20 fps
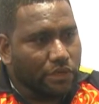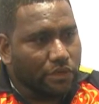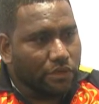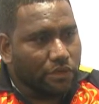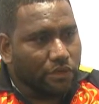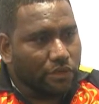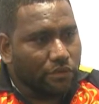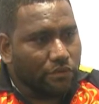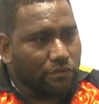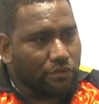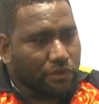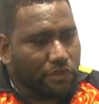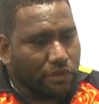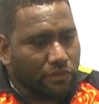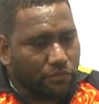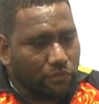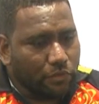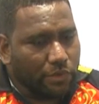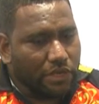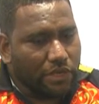You know,
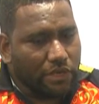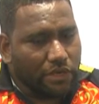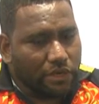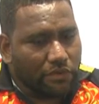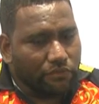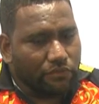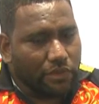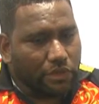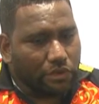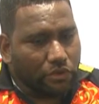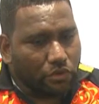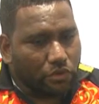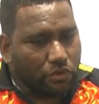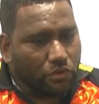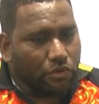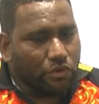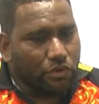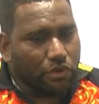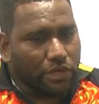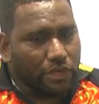if we can have that
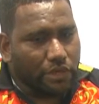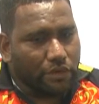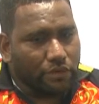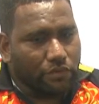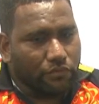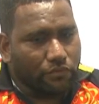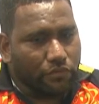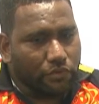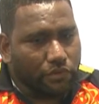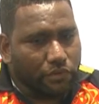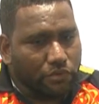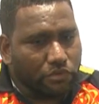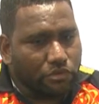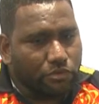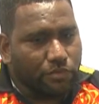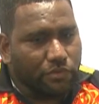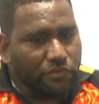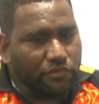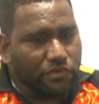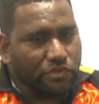core and for those
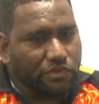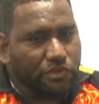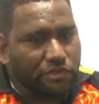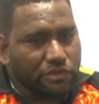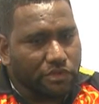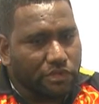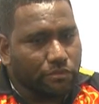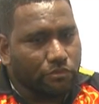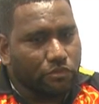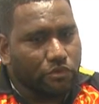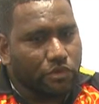provincial teams